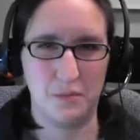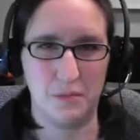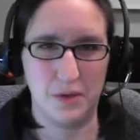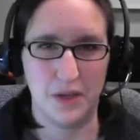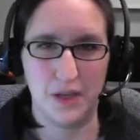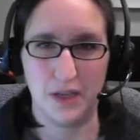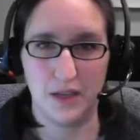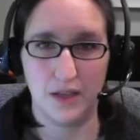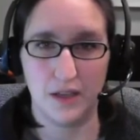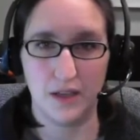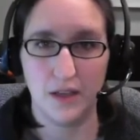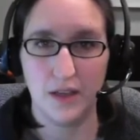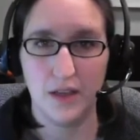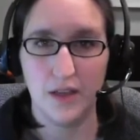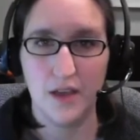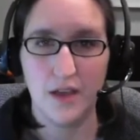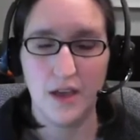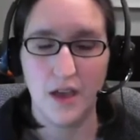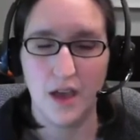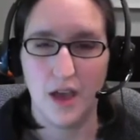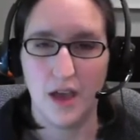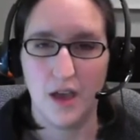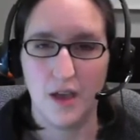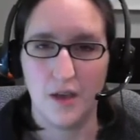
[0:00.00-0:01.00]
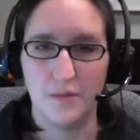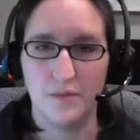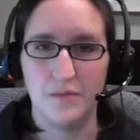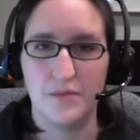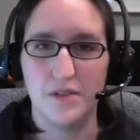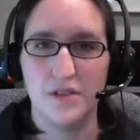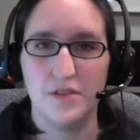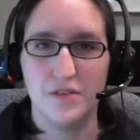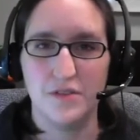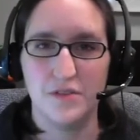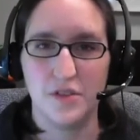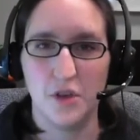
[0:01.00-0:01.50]
big.
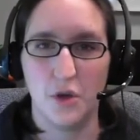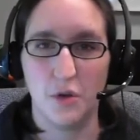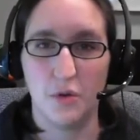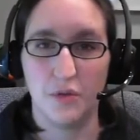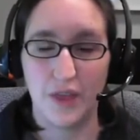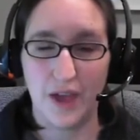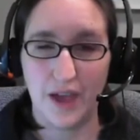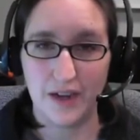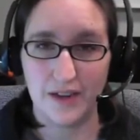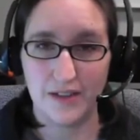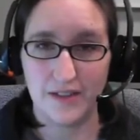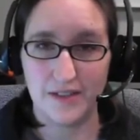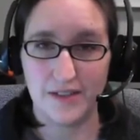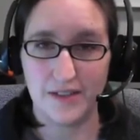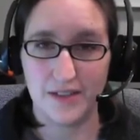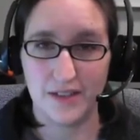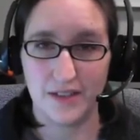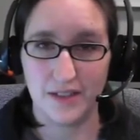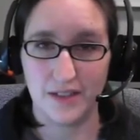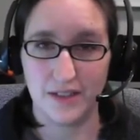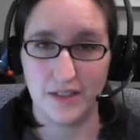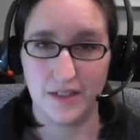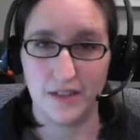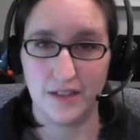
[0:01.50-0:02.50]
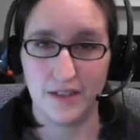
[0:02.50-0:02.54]
So that is the